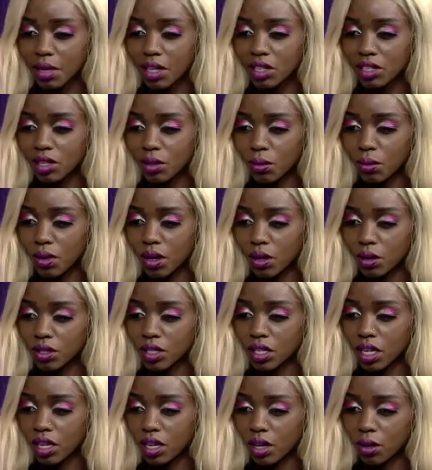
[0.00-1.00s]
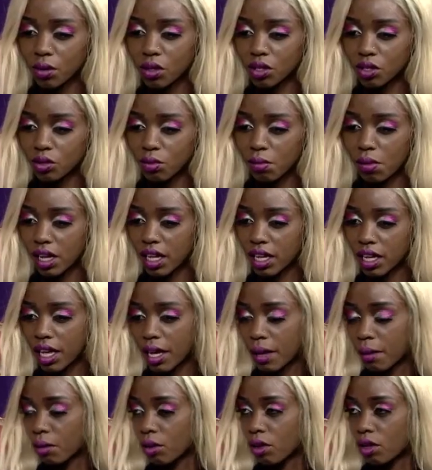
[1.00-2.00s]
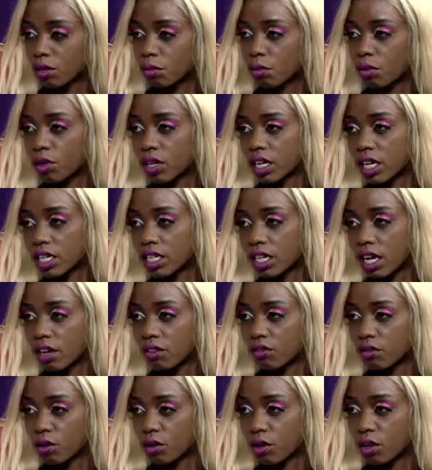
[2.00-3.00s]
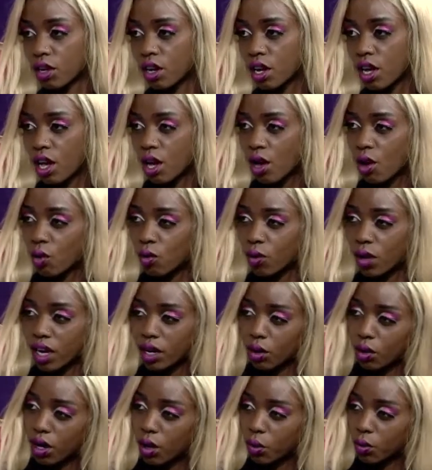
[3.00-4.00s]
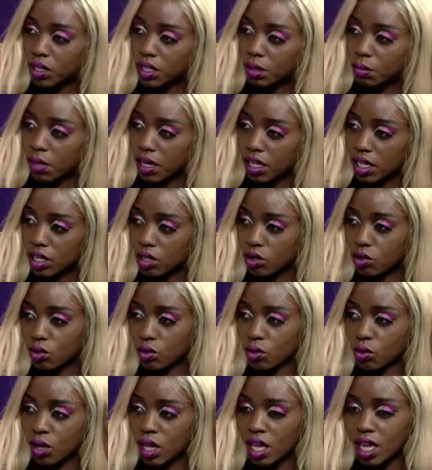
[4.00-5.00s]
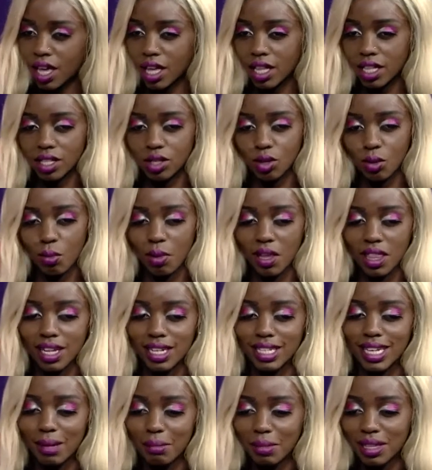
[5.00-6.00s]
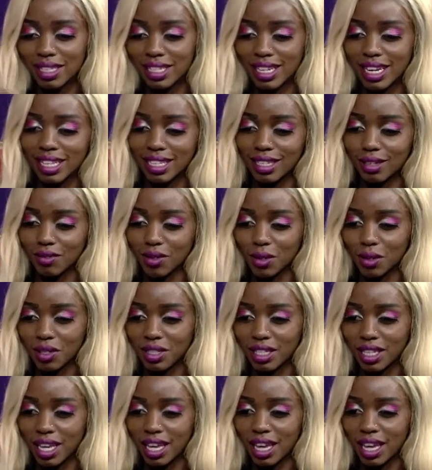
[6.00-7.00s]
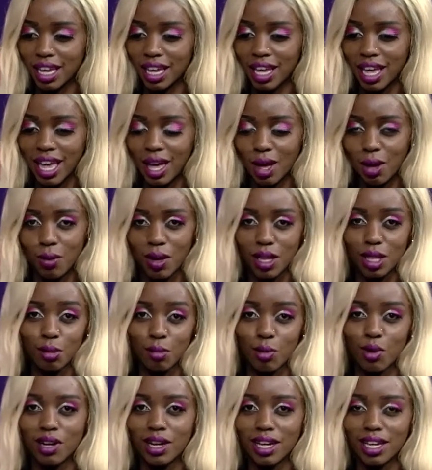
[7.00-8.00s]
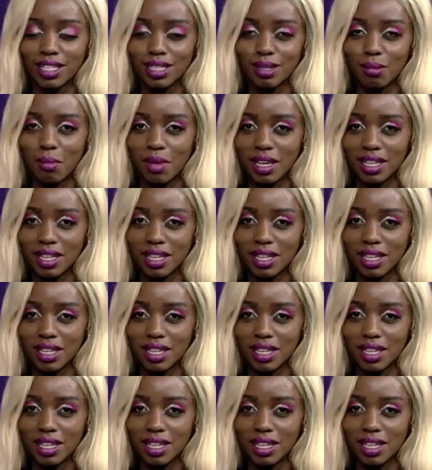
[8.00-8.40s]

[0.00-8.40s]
imagine when I was younger, we used to play a game called Broken Telephone. Yeah. Unaenda una whisper kitu. Mm-hmm. So by the time it starts, if I was saying why in the morning is the